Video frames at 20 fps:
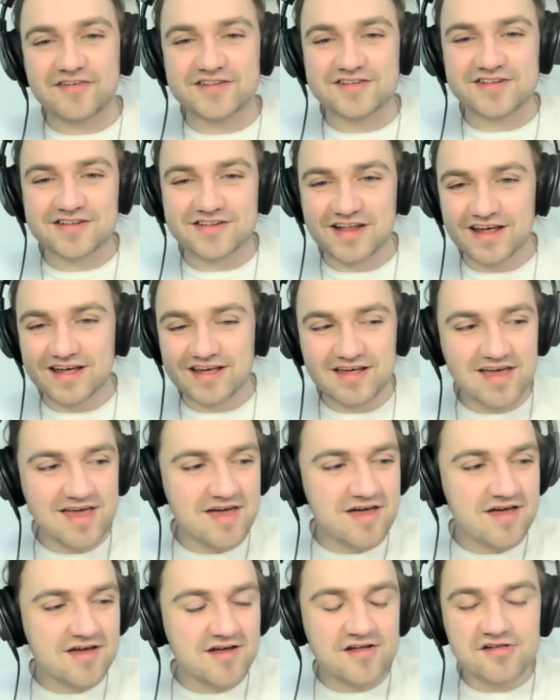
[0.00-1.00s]
It's just like,
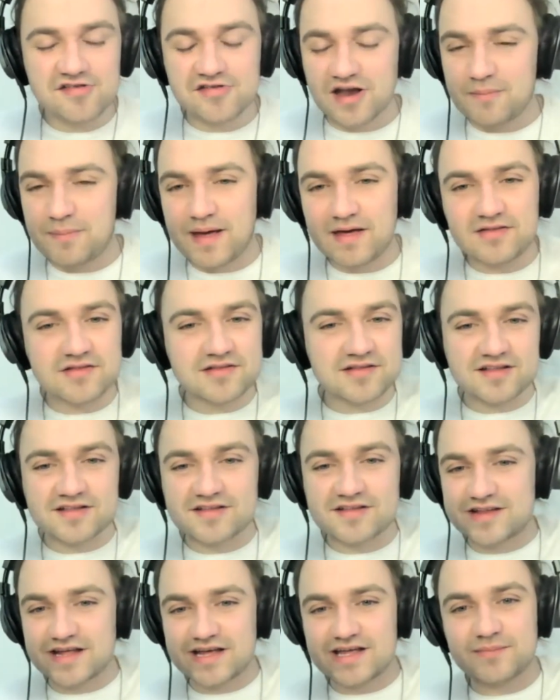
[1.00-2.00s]
should I pay this
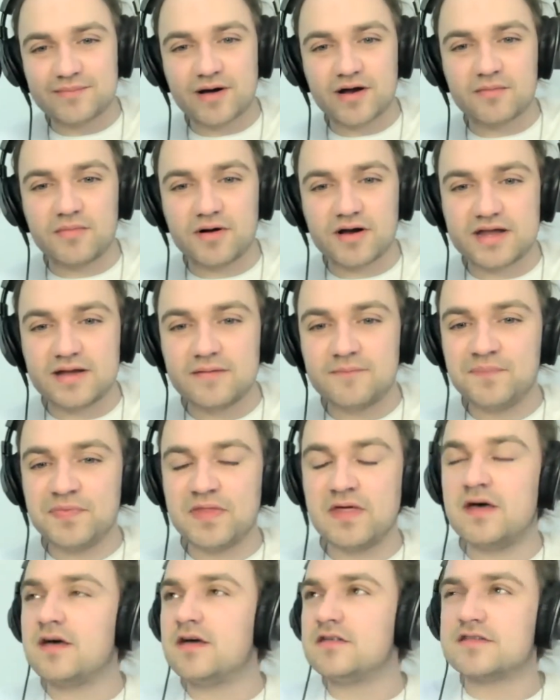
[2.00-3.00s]
insane amount of money
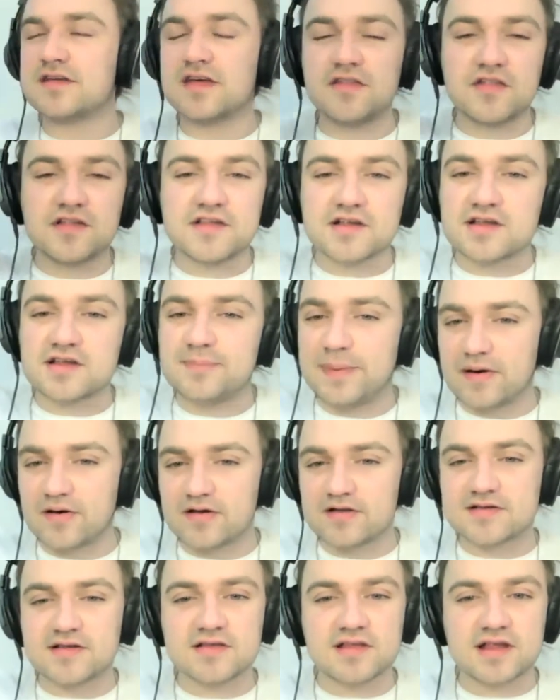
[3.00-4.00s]
to get this
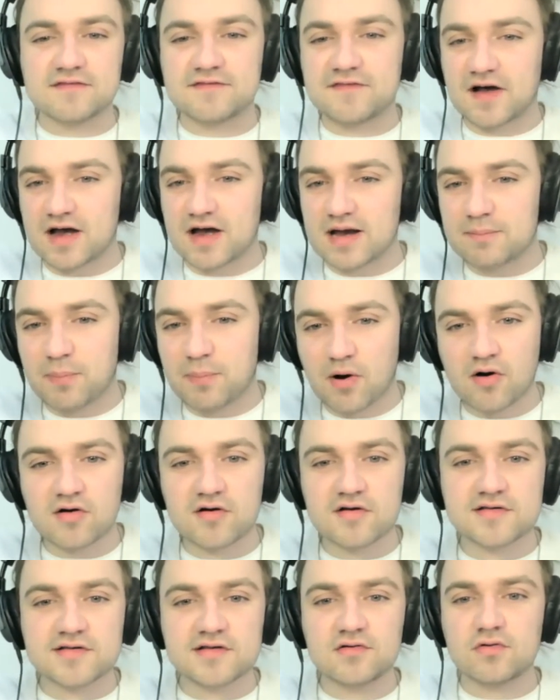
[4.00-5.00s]
experience that's like very
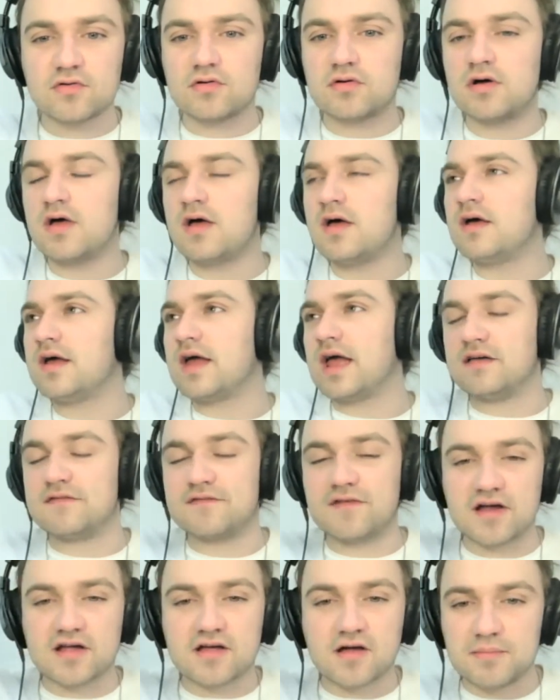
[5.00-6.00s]
personal and
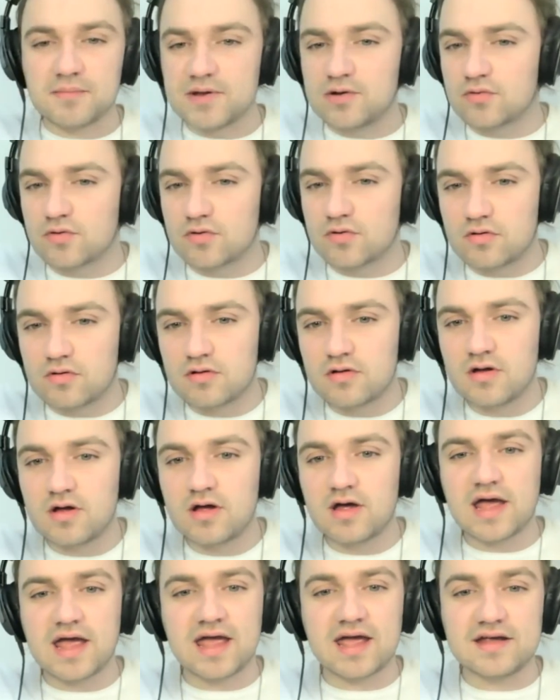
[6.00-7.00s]
very communal,
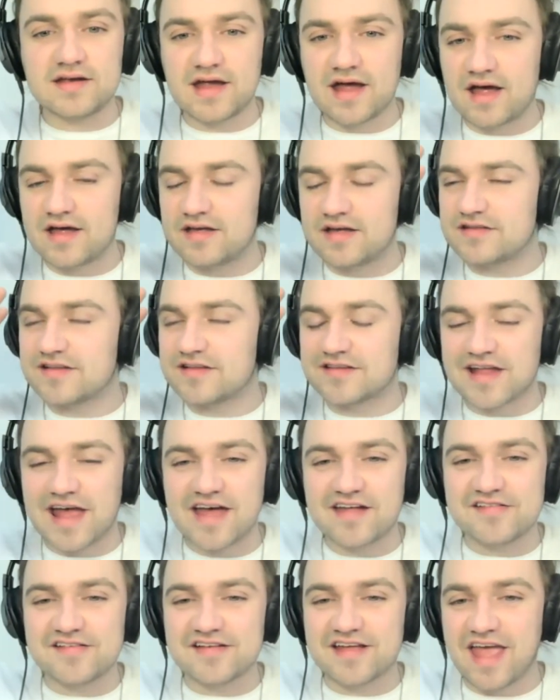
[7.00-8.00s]
and it's this
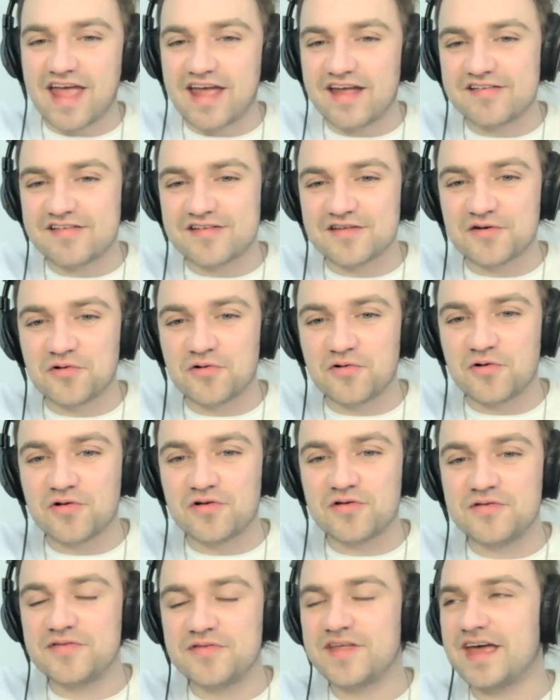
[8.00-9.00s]

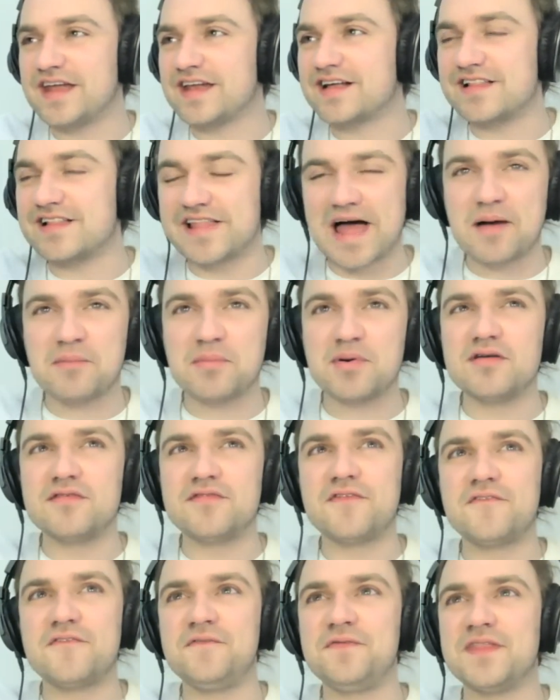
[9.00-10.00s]
educational and collaborative
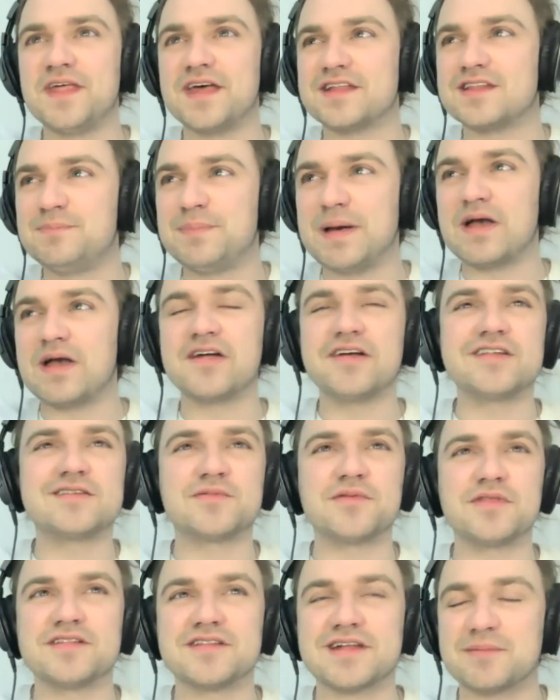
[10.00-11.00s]
experience
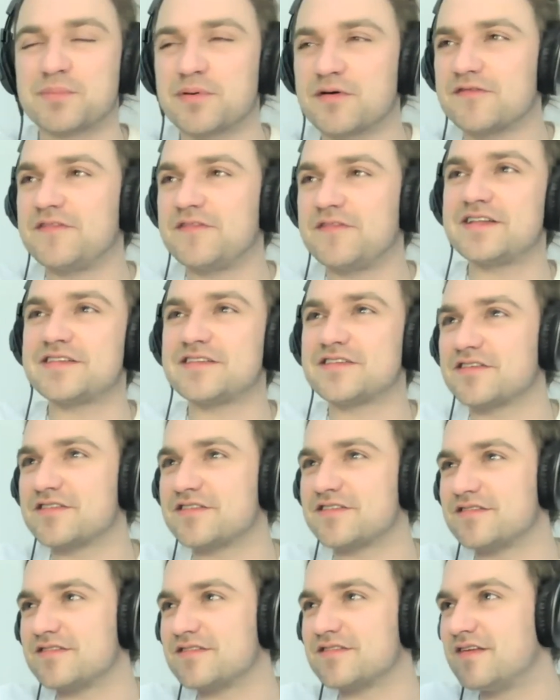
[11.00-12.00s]
with these like
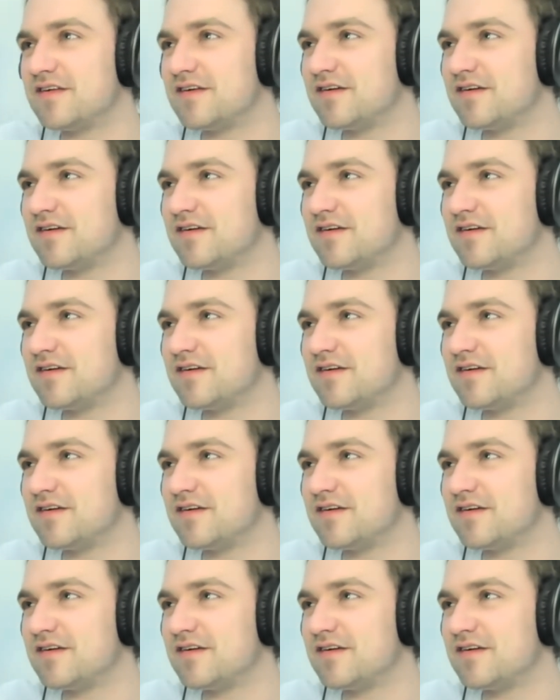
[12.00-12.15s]
professors and